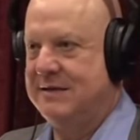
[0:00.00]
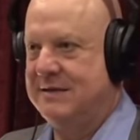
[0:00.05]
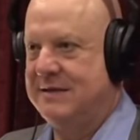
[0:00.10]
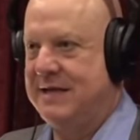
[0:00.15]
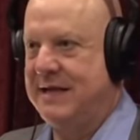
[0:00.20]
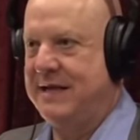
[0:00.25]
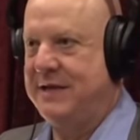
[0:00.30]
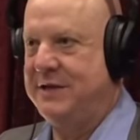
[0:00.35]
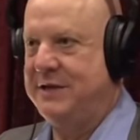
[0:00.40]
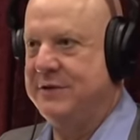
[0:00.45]

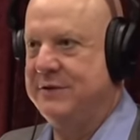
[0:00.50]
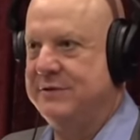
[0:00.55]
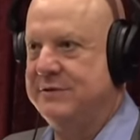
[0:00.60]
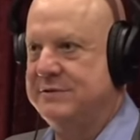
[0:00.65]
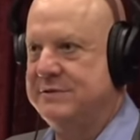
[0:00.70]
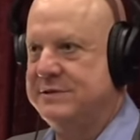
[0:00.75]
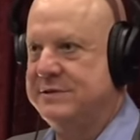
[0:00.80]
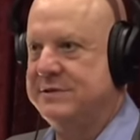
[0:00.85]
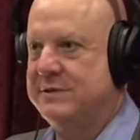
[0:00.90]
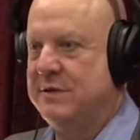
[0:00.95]
they
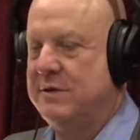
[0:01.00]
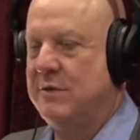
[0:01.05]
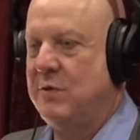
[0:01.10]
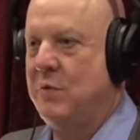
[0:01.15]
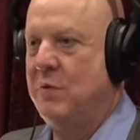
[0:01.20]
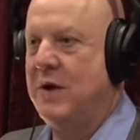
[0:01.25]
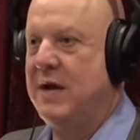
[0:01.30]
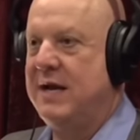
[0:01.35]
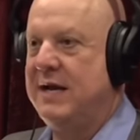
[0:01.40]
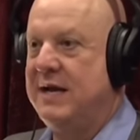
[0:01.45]
use
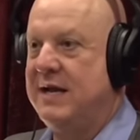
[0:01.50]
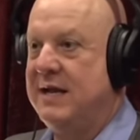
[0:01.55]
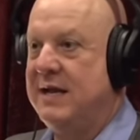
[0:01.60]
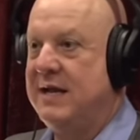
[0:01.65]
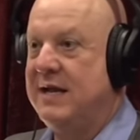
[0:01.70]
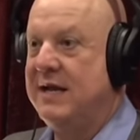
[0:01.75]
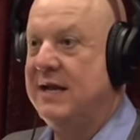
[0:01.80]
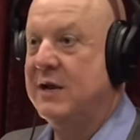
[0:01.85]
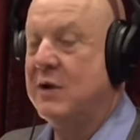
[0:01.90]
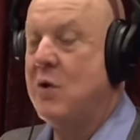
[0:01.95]

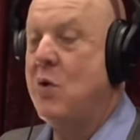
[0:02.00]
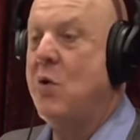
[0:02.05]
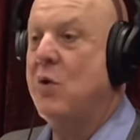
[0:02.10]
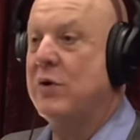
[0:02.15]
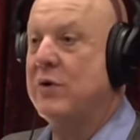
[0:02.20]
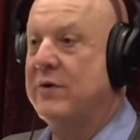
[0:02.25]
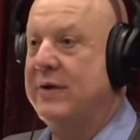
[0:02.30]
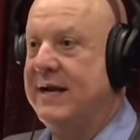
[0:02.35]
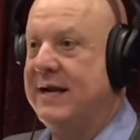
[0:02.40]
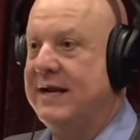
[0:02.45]

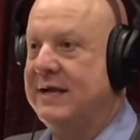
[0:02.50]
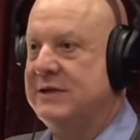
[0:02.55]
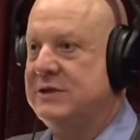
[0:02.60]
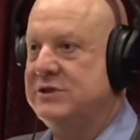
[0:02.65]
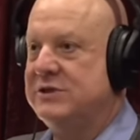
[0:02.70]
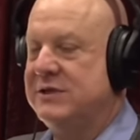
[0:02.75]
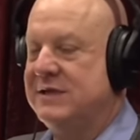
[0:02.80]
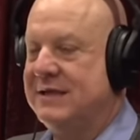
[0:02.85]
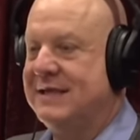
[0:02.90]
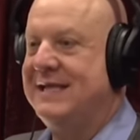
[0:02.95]
1/4
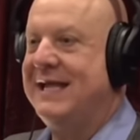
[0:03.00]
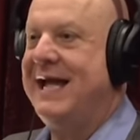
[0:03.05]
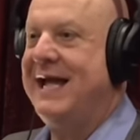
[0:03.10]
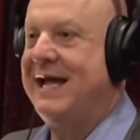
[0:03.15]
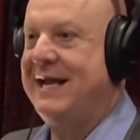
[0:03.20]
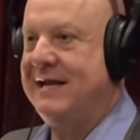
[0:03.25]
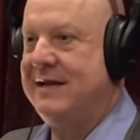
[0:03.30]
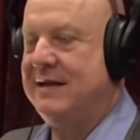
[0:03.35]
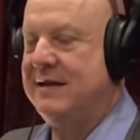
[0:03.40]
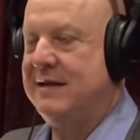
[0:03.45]
inch
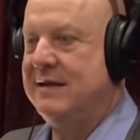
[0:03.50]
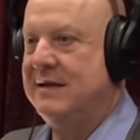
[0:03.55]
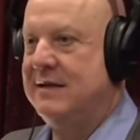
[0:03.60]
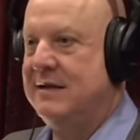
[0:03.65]
lead.